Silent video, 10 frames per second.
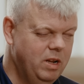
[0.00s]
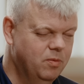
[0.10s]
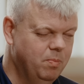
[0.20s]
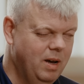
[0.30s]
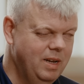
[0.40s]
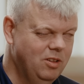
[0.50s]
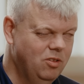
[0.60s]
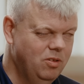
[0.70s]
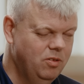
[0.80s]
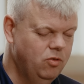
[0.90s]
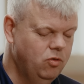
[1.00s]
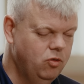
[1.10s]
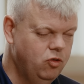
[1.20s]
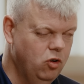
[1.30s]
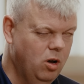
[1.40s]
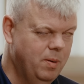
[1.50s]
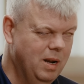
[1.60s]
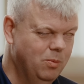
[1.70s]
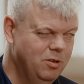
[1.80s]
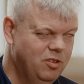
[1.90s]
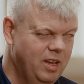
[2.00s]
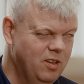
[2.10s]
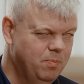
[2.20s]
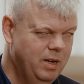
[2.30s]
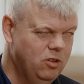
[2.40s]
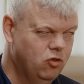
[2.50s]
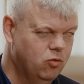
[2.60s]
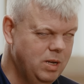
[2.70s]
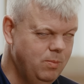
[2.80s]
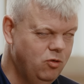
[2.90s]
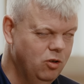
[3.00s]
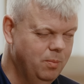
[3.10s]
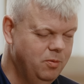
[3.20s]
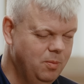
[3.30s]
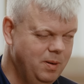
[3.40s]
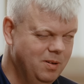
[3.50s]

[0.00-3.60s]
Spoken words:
Well, it's my job, and I would say it's my dream job, to